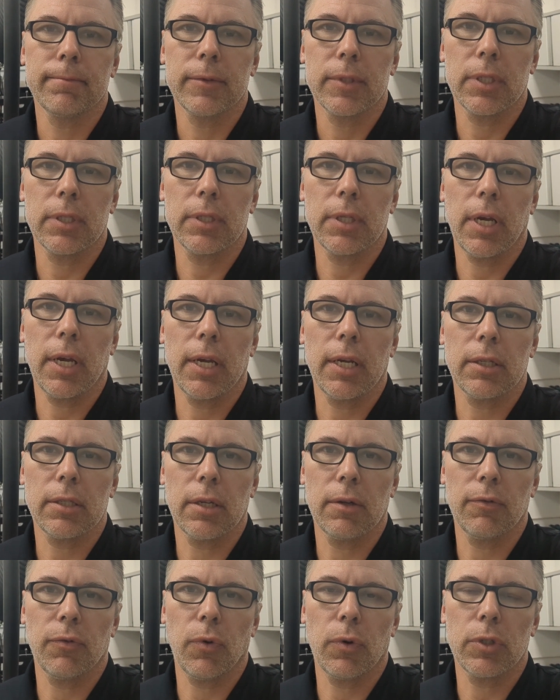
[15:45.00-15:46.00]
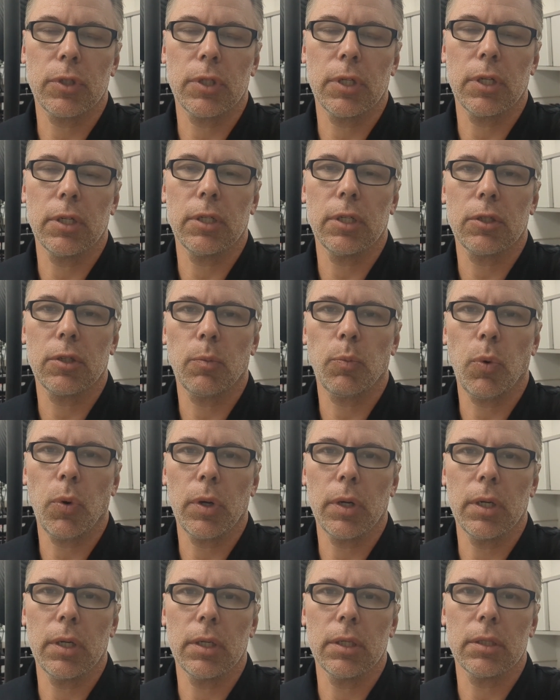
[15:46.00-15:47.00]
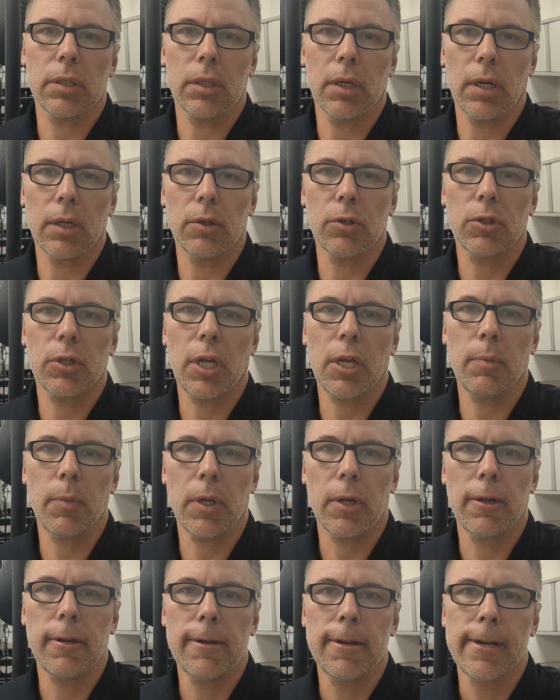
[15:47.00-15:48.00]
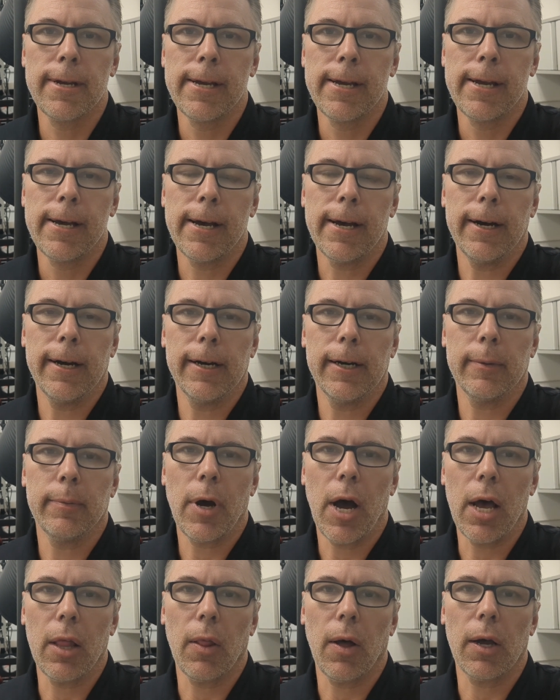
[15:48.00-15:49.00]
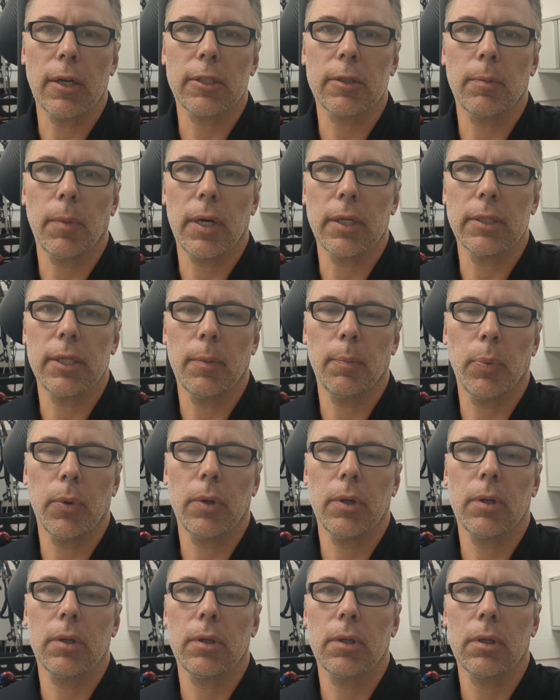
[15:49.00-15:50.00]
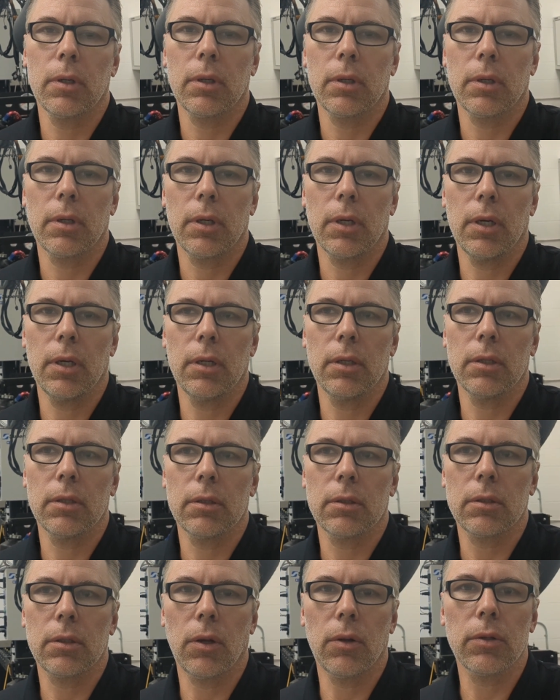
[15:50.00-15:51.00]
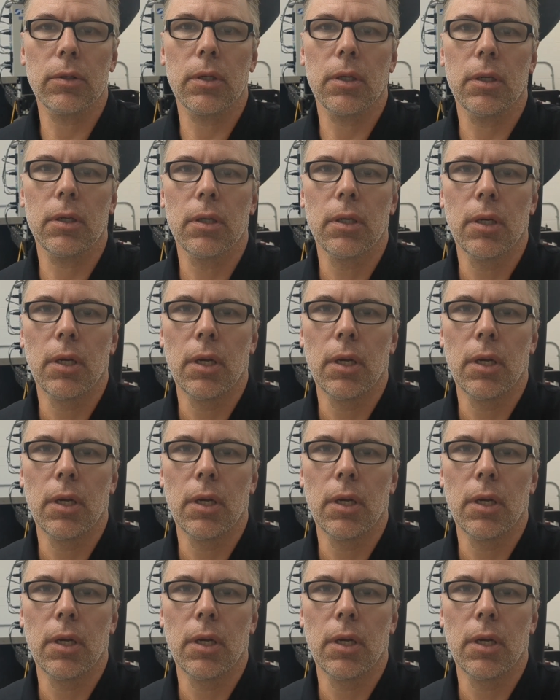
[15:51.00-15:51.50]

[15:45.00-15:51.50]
to say it's unfortunate and disappointing is an understatement. I lost my temper in Tulsa,